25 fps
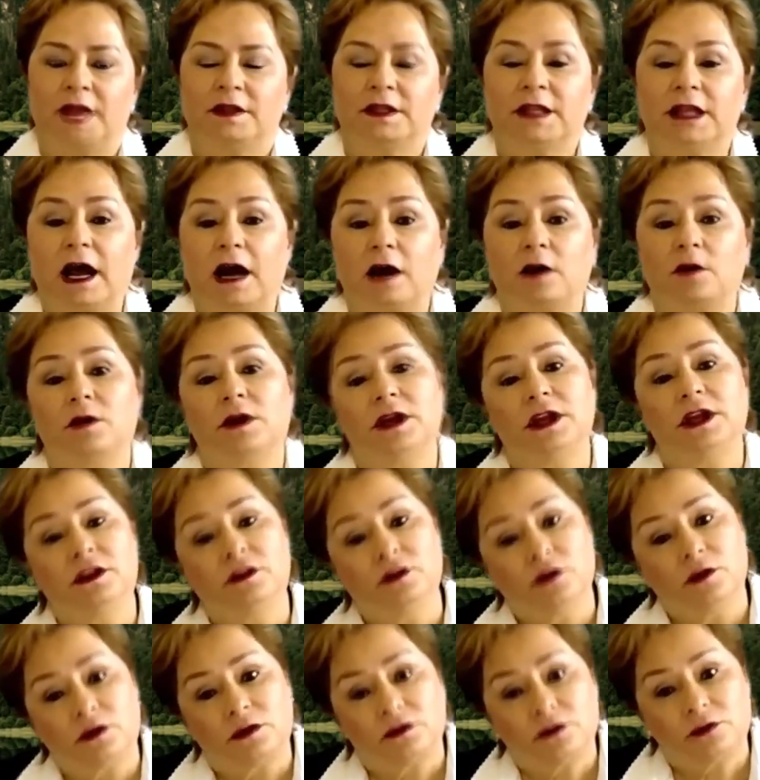Now,
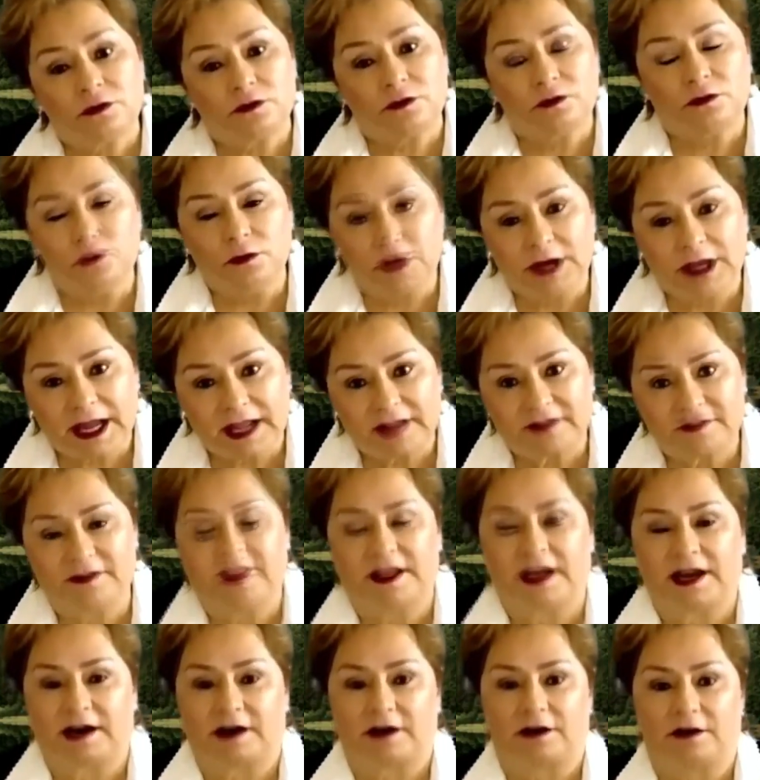in order to get
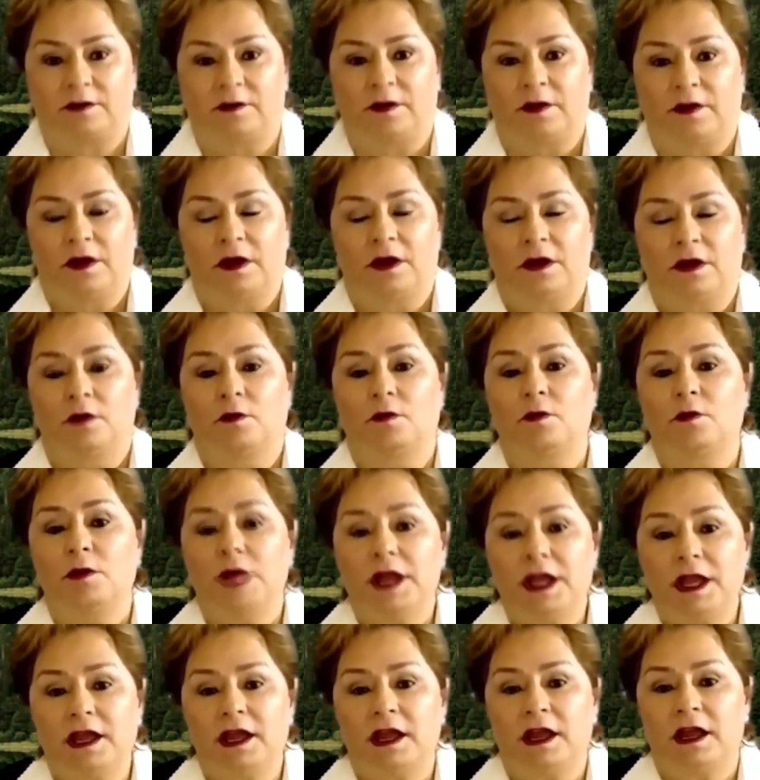there,
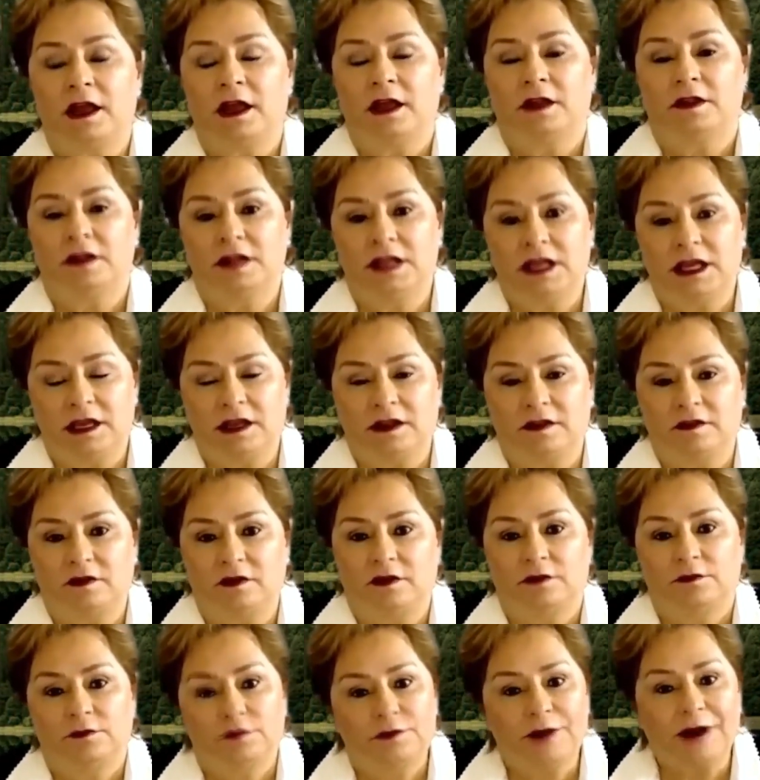we
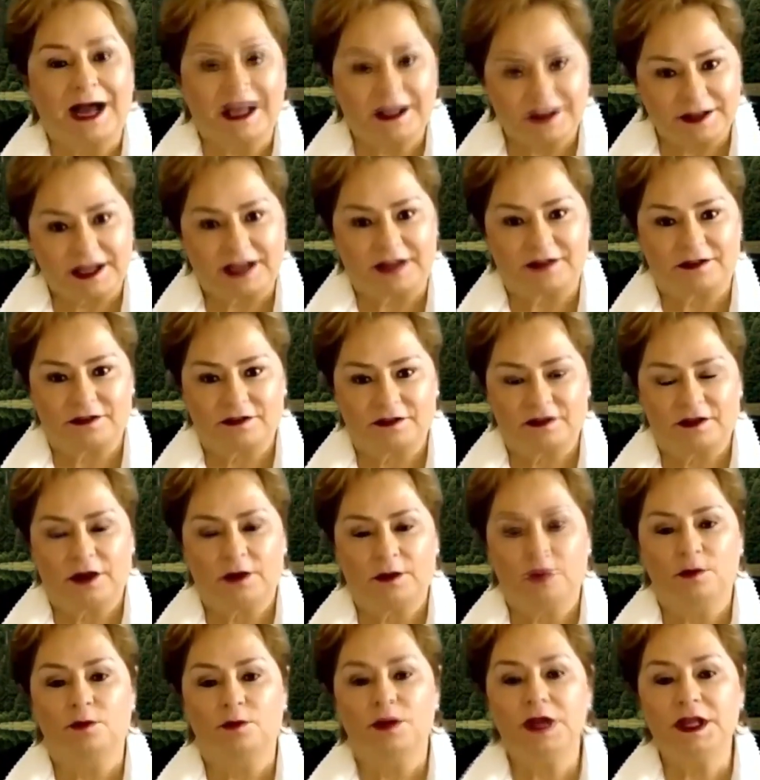need finance.
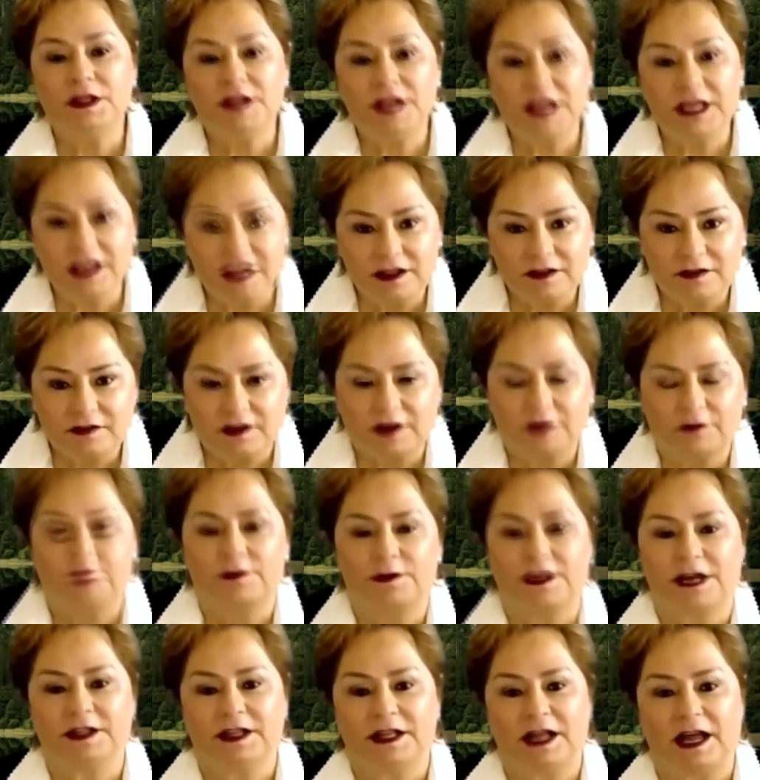We need
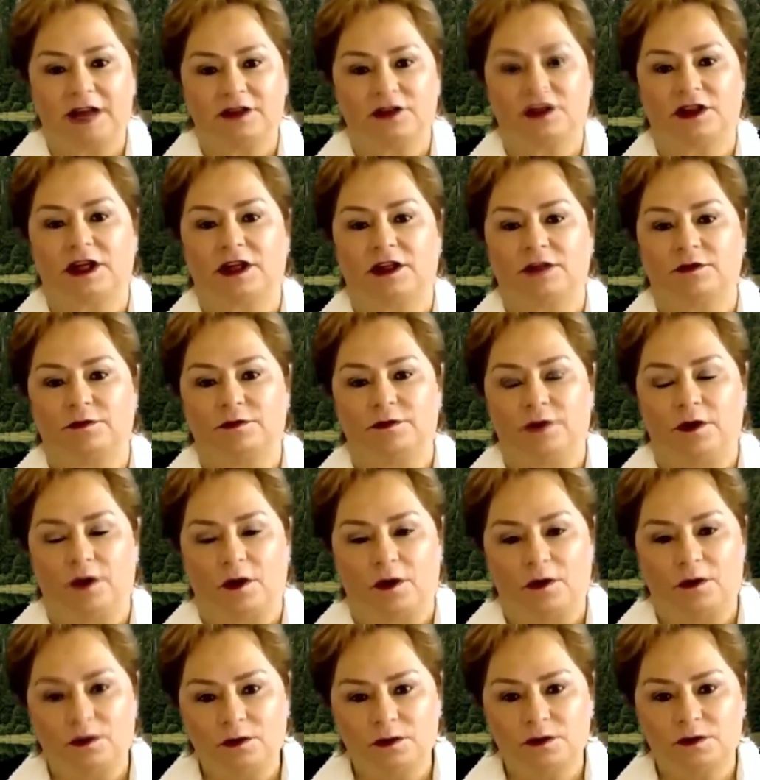financial
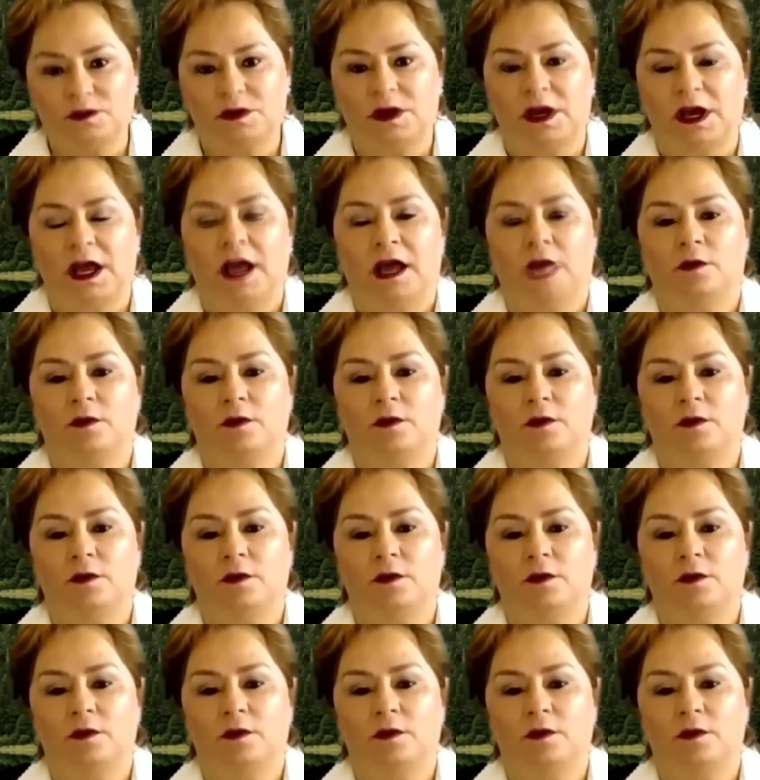flows.